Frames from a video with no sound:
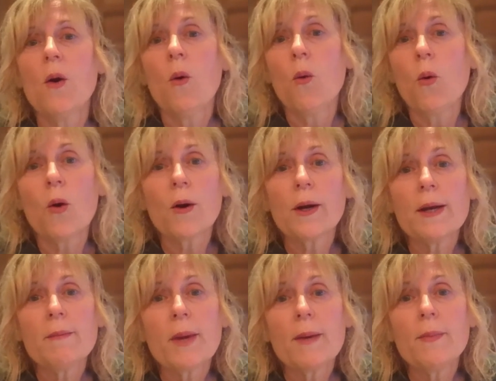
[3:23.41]
or it
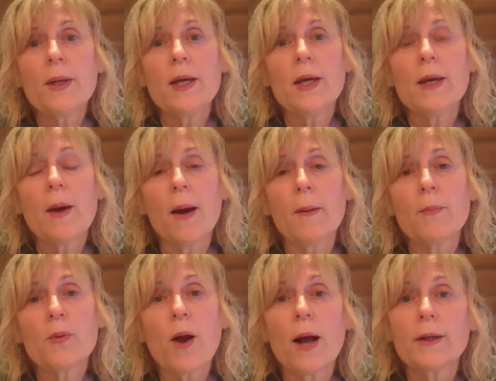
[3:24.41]
may be um,
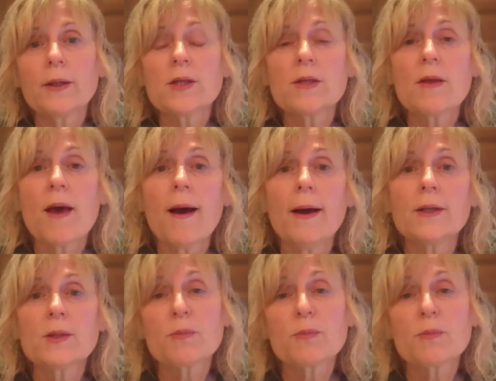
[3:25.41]
product that